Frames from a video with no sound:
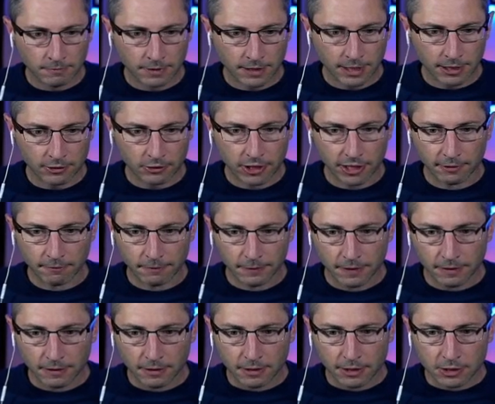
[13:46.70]
Okay, great.
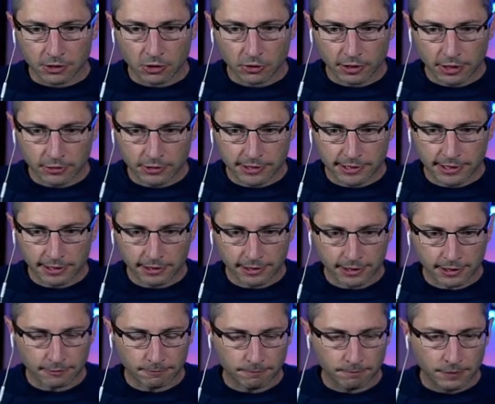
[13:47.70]
So there's
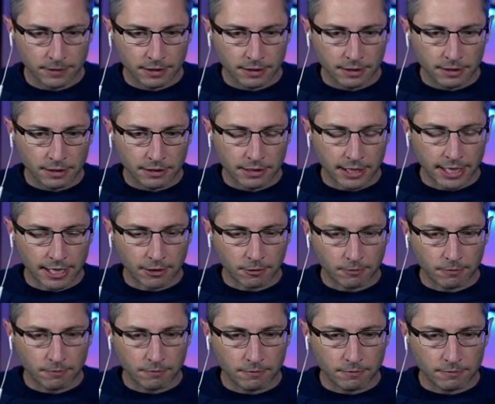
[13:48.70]
silicon. Now,
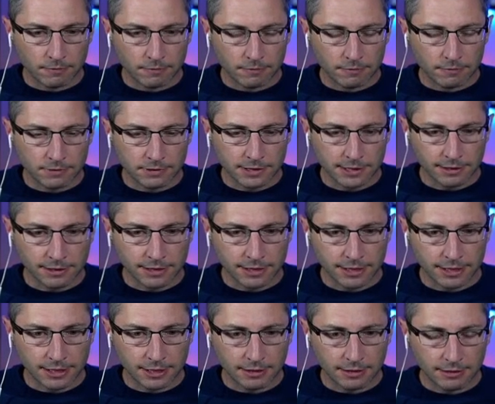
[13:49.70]

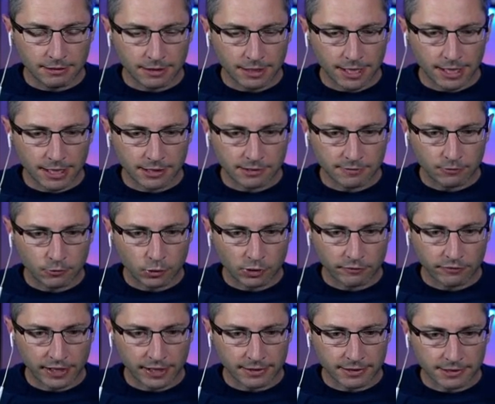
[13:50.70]
silicon has 4
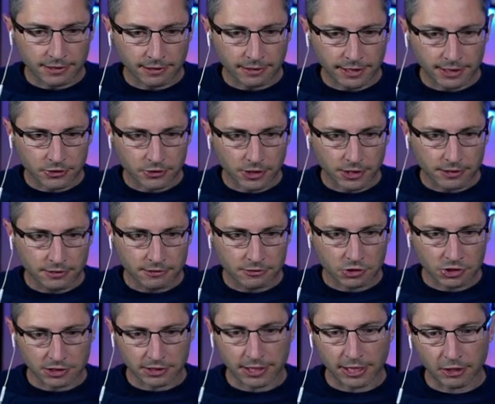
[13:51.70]
valence electrons,
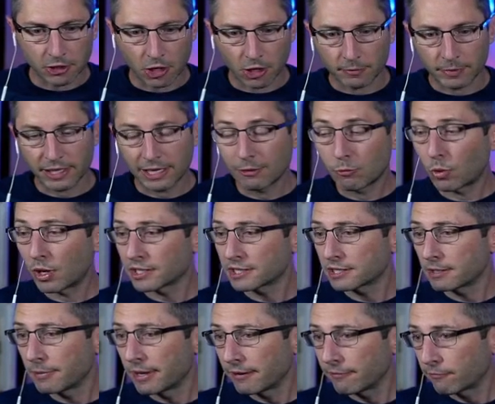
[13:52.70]
just like carbon. It wants
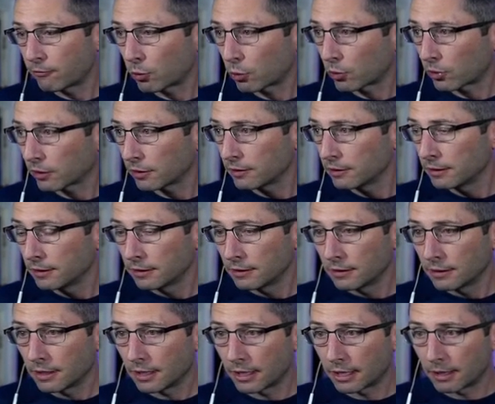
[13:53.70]
to make 4
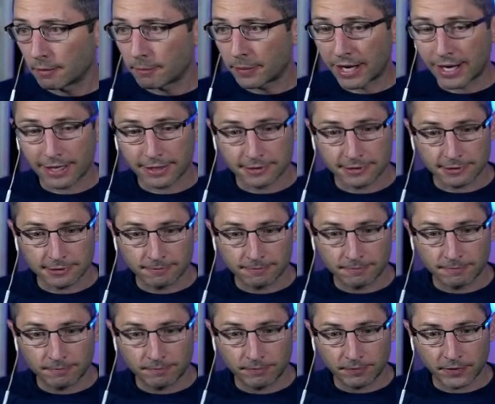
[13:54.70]
bonds,
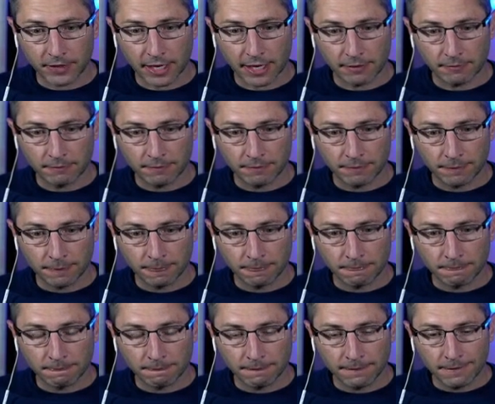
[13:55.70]
okay?
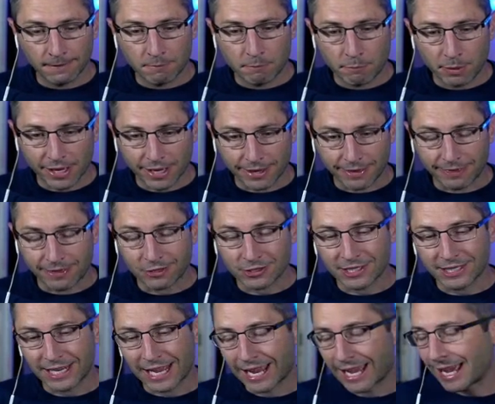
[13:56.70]
But there's
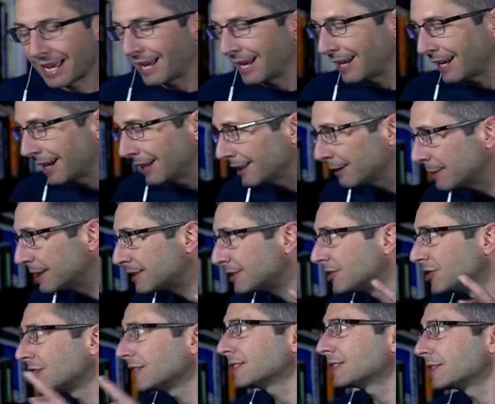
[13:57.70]
an element
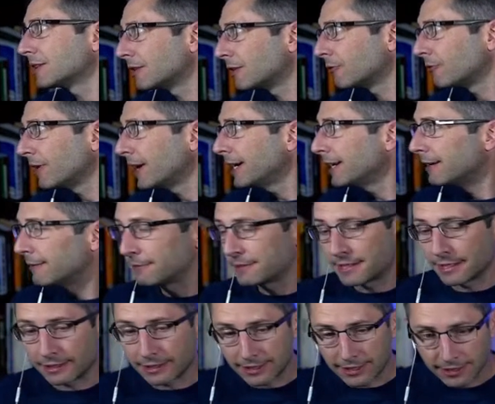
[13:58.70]
just to the right of
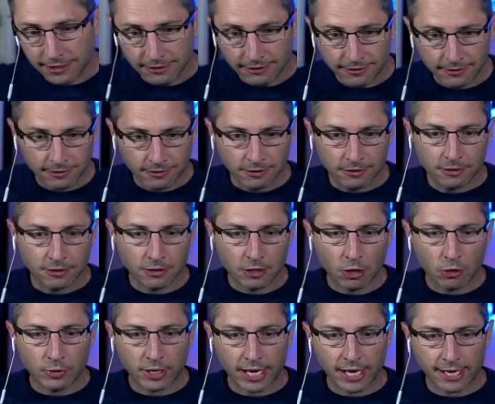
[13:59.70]
silicon
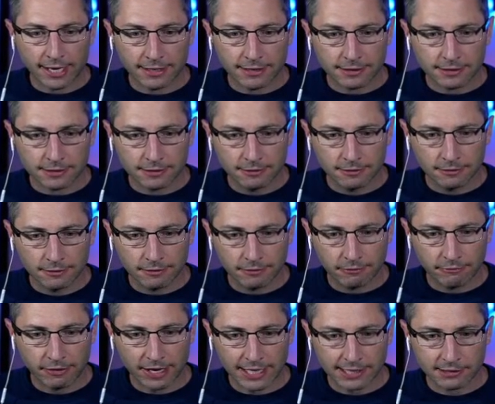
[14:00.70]
known as
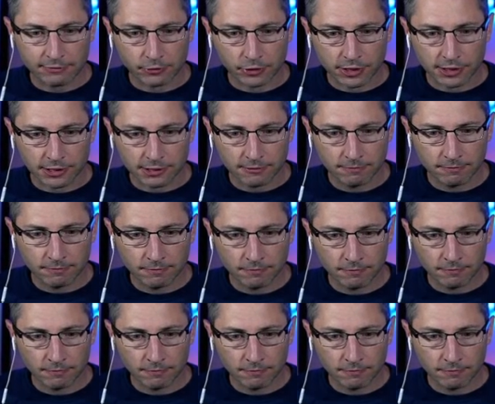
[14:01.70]
phosphorus